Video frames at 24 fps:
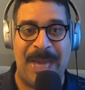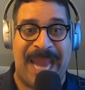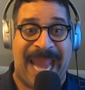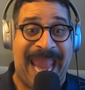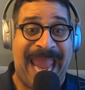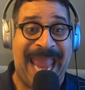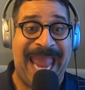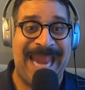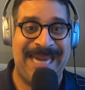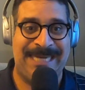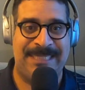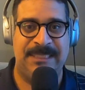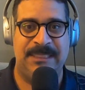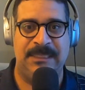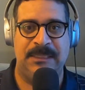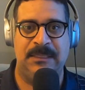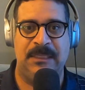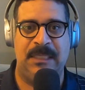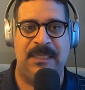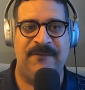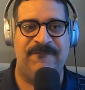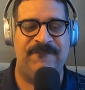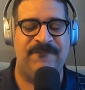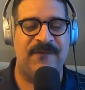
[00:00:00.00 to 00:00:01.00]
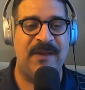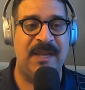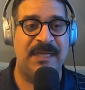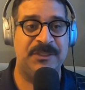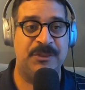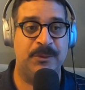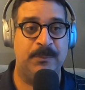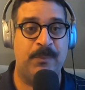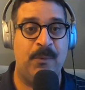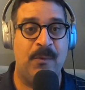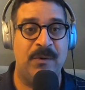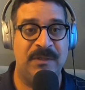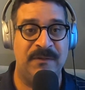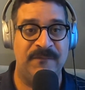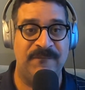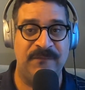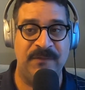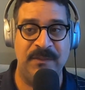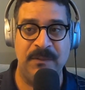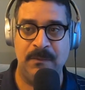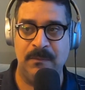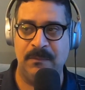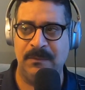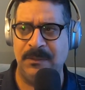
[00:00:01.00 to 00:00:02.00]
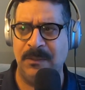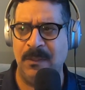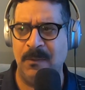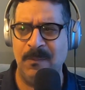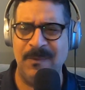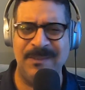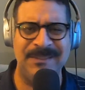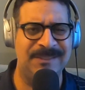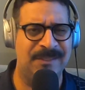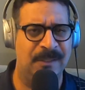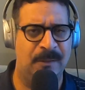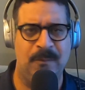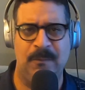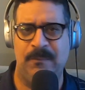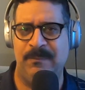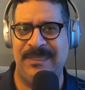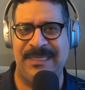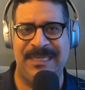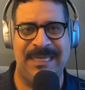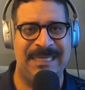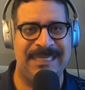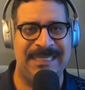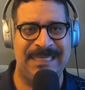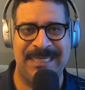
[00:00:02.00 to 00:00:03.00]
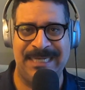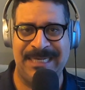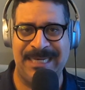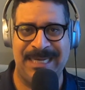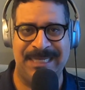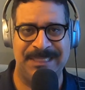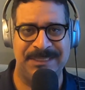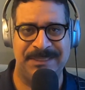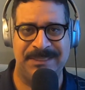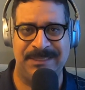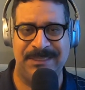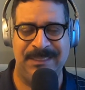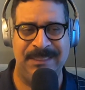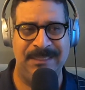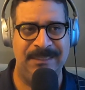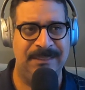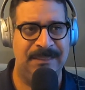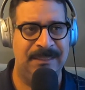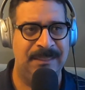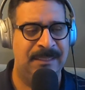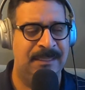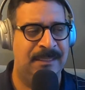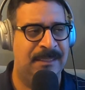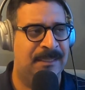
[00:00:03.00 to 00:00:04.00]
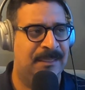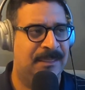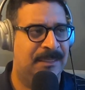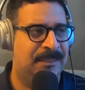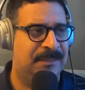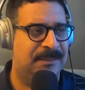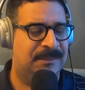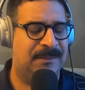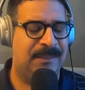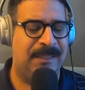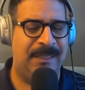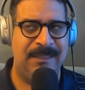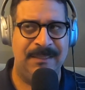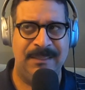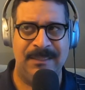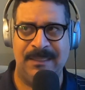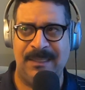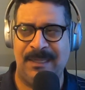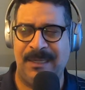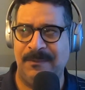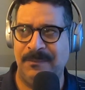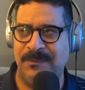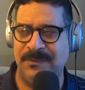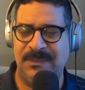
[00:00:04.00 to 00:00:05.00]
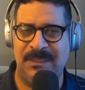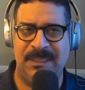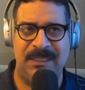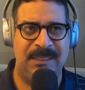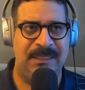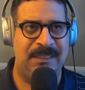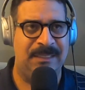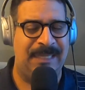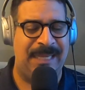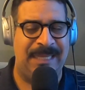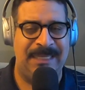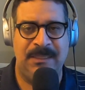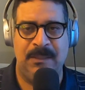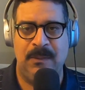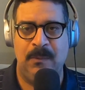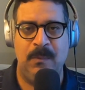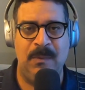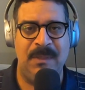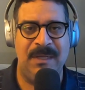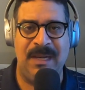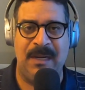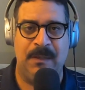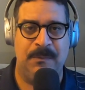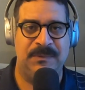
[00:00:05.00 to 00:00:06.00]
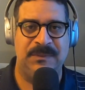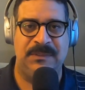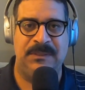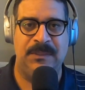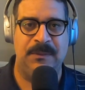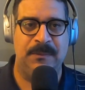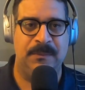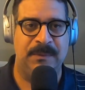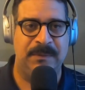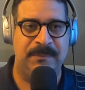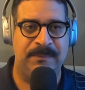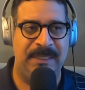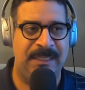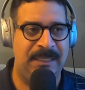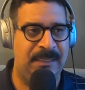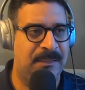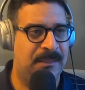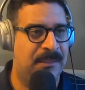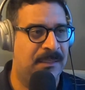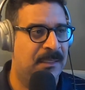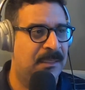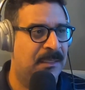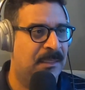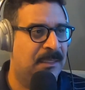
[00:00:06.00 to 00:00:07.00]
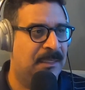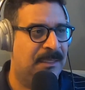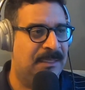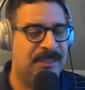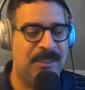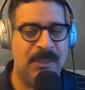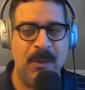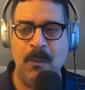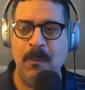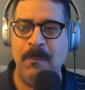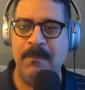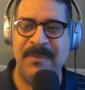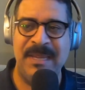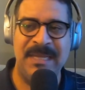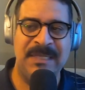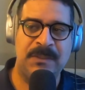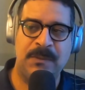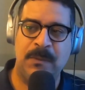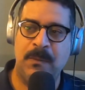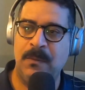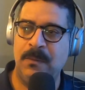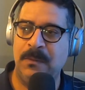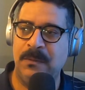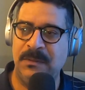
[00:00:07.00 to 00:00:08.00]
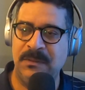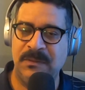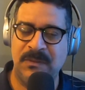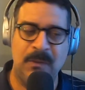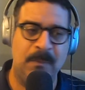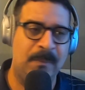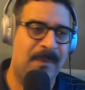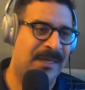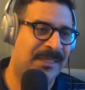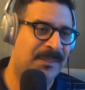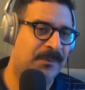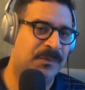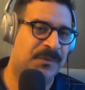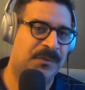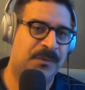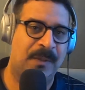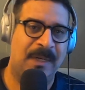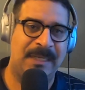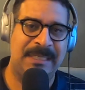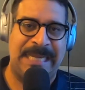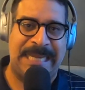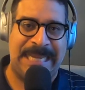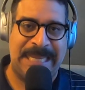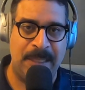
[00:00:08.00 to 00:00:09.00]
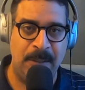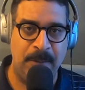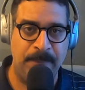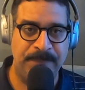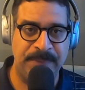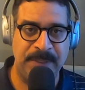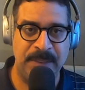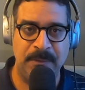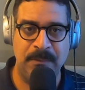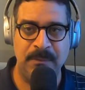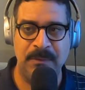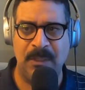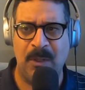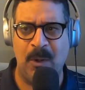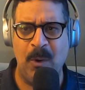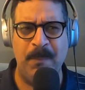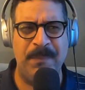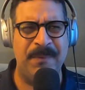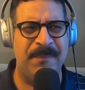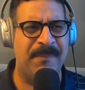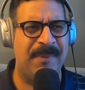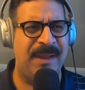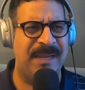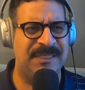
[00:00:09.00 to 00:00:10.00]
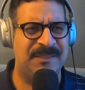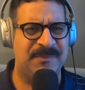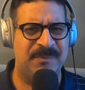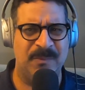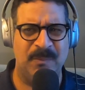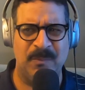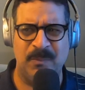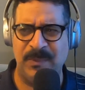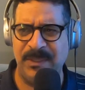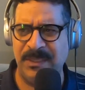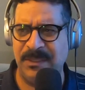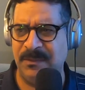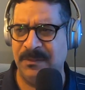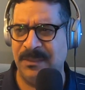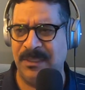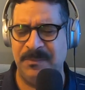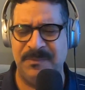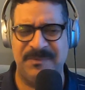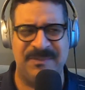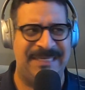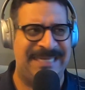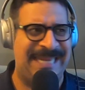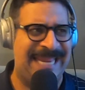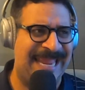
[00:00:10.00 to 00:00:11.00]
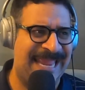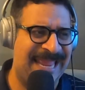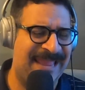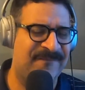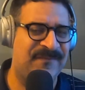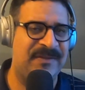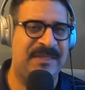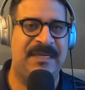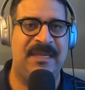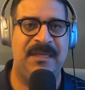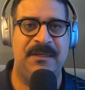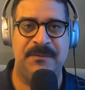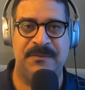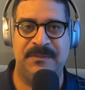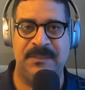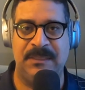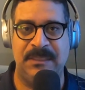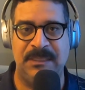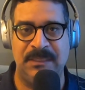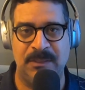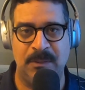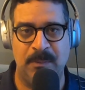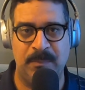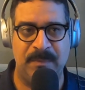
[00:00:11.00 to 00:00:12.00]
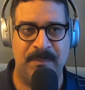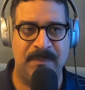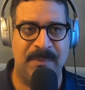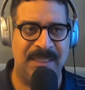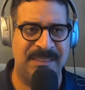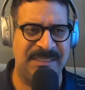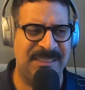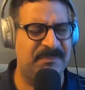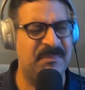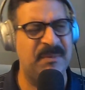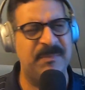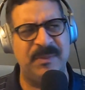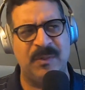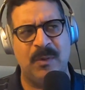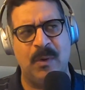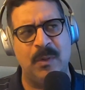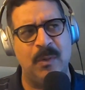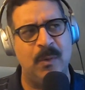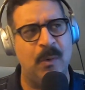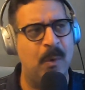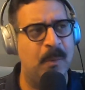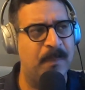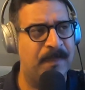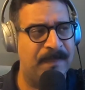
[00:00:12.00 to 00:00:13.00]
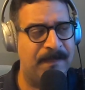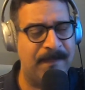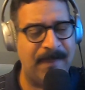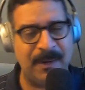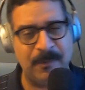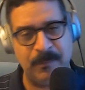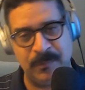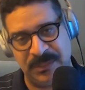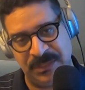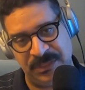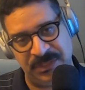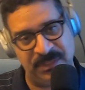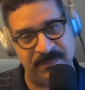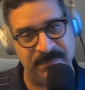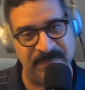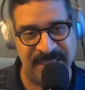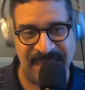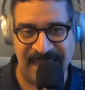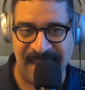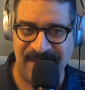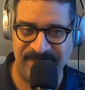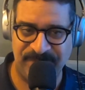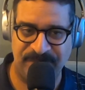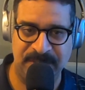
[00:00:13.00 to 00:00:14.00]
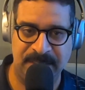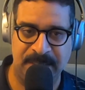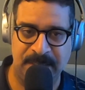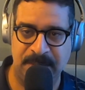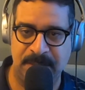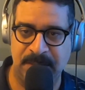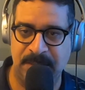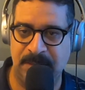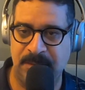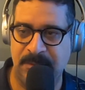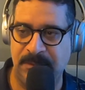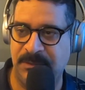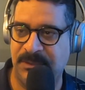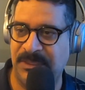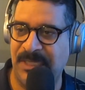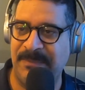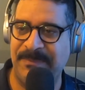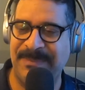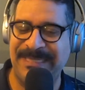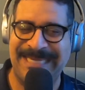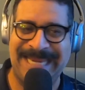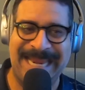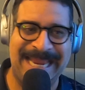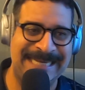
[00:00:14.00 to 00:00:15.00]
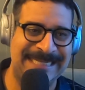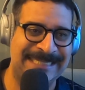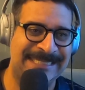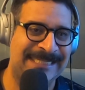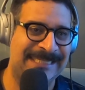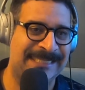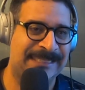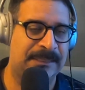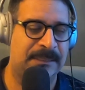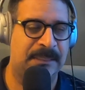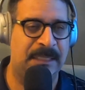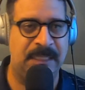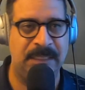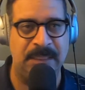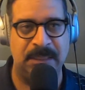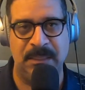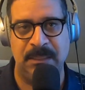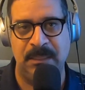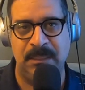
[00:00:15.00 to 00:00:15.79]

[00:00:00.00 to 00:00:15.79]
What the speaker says: act and find your point of view. No one told me any of that shit. So I was like, I didn't know what I was doing, man. No mentors. Nobody was trying to help you. The open mics were weird. There was heavy hitters at these open mics. I remember going to open mic with Jim Gaffigan and Jamie Kennedy and